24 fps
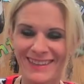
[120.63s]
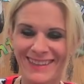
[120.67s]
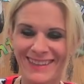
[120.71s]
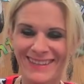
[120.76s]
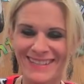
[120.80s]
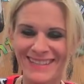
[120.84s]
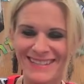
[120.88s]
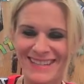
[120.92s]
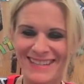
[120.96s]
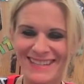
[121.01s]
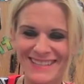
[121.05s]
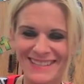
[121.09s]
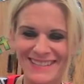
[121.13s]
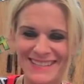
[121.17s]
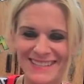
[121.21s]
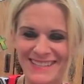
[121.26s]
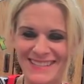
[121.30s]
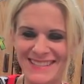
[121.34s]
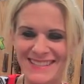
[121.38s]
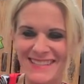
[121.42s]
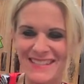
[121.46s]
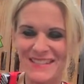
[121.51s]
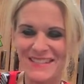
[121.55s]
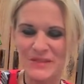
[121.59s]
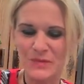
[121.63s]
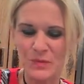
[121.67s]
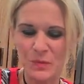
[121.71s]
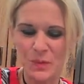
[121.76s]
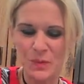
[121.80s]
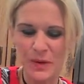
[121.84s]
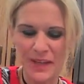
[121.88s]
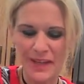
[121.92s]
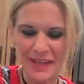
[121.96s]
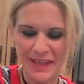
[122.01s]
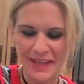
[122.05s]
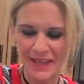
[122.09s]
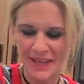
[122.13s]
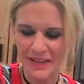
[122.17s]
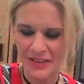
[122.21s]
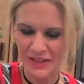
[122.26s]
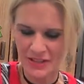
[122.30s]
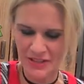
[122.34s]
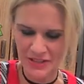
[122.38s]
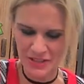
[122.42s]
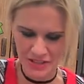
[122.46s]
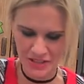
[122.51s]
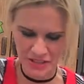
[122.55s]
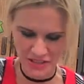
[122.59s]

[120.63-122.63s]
It does. It says we. Good